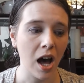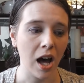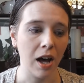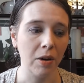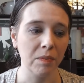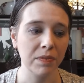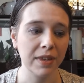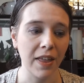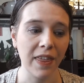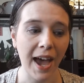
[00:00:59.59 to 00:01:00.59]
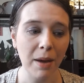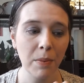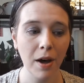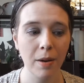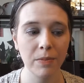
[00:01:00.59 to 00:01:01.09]
Now
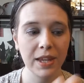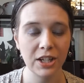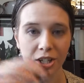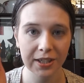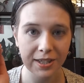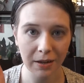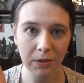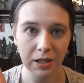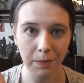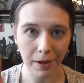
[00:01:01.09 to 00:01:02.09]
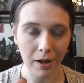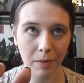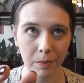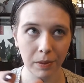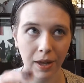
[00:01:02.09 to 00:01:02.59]
that pump, they just sent me the
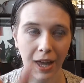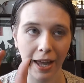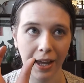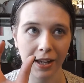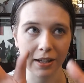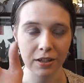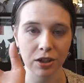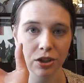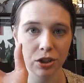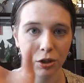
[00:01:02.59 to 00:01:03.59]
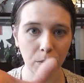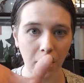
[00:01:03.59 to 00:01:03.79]
pump and 2